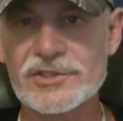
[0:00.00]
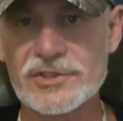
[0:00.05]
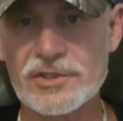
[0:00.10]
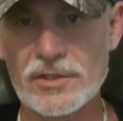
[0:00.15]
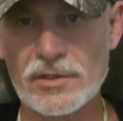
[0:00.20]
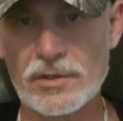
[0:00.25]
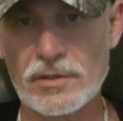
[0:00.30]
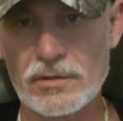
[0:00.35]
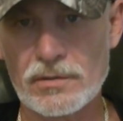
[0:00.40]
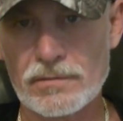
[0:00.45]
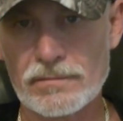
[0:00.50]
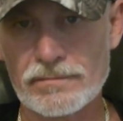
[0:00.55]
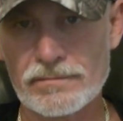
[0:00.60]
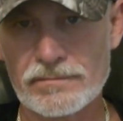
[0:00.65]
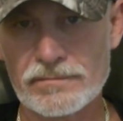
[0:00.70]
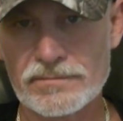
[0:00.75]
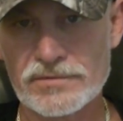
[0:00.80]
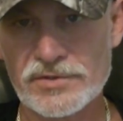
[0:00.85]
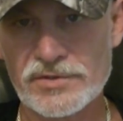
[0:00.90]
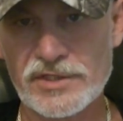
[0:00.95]
it all.
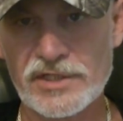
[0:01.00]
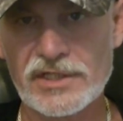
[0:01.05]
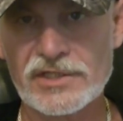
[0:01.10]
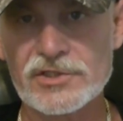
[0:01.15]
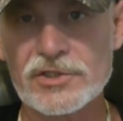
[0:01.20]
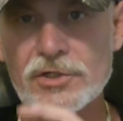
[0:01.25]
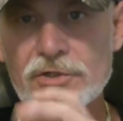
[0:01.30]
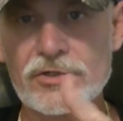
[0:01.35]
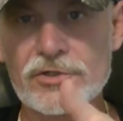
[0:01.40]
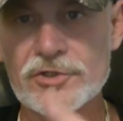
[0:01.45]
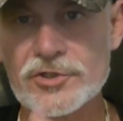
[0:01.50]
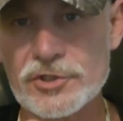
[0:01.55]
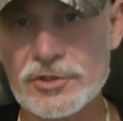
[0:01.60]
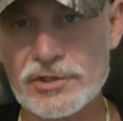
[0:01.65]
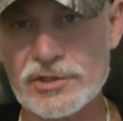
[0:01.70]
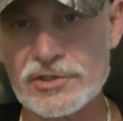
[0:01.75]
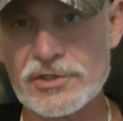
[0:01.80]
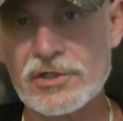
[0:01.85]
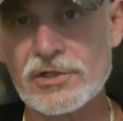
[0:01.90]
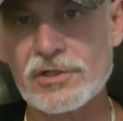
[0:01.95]
So then it turns
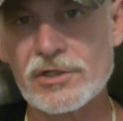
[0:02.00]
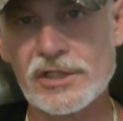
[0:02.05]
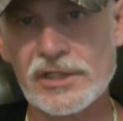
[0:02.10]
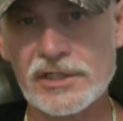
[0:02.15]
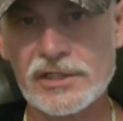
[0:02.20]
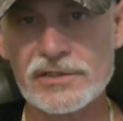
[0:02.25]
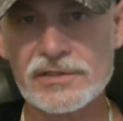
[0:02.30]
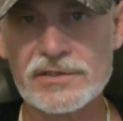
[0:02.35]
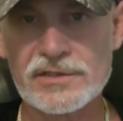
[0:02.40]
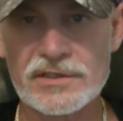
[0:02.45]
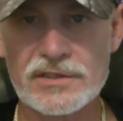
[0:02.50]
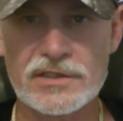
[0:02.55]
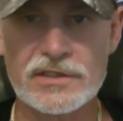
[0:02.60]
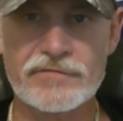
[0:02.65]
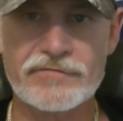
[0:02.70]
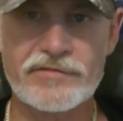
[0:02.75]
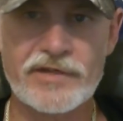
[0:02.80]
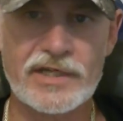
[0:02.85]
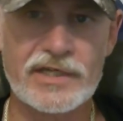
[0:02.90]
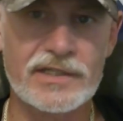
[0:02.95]
your attorney into the
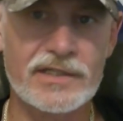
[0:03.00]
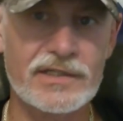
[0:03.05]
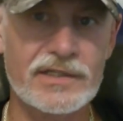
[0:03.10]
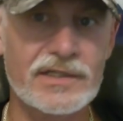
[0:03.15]
defendant.